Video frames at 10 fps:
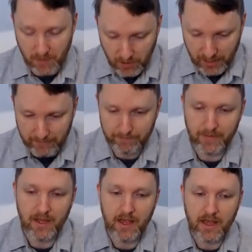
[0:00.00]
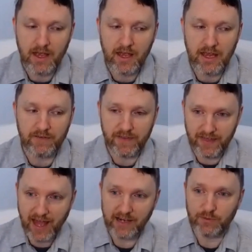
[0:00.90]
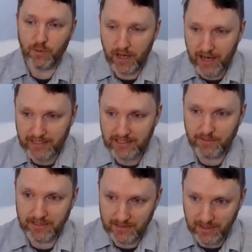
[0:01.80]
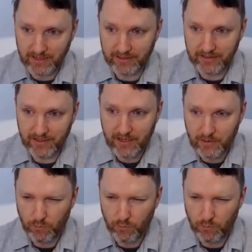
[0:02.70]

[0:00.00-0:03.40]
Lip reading: Okay, if that is what has to be done,